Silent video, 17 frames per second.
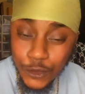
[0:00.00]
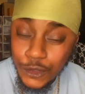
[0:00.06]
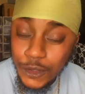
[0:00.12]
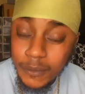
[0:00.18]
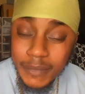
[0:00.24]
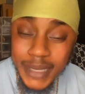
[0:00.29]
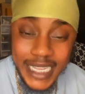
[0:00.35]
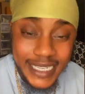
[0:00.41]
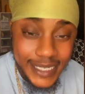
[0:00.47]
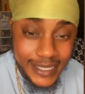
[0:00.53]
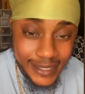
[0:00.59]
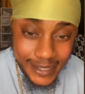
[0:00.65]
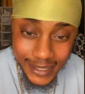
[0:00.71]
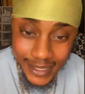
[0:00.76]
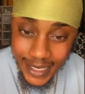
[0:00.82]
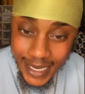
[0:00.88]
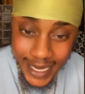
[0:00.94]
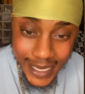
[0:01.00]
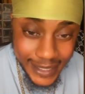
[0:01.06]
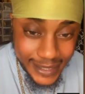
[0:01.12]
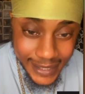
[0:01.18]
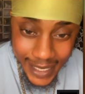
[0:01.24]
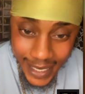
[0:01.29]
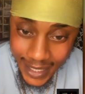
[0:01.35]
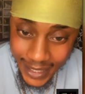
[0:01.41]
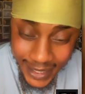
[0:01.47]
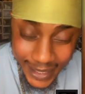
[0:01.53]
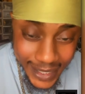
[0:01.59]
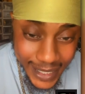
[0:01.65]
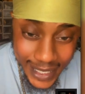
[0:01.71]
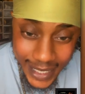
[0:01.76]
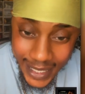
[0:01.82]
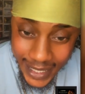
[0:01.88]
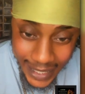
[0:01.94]
tremendously
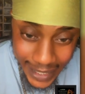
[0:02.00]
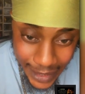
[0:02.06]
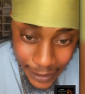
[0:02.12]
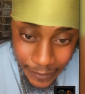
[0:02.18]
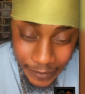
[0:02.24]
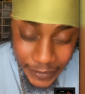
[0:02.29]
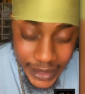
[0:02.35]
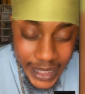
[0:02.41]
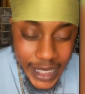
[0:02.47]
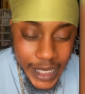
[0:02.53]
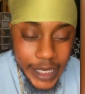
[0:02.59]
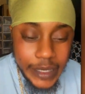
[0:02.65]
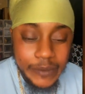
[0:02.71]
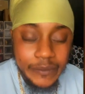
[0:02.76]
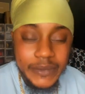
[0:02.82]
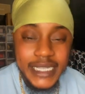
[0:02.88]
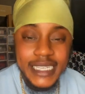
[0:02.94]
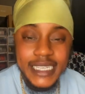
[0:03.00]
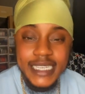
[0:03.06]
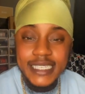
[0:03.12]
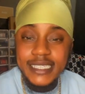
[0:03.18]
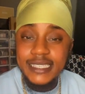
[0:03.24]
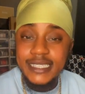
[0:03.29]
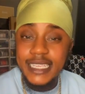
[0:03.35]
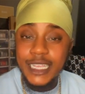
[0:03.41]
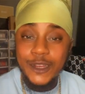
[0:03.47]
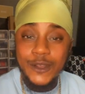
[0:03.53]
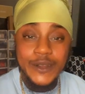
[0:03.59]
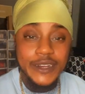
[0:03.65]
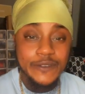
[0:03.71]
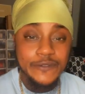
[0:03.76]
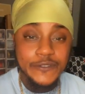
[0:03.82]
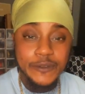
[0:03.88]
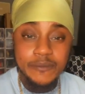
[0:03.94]
excited that I am, because in
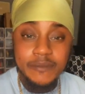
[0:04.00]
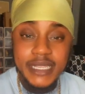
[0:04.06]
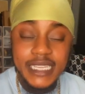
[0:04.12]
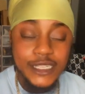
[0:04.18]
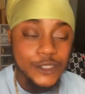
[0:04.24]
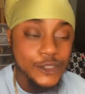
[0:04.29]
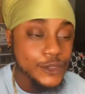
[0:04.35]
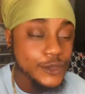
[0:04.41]
order for me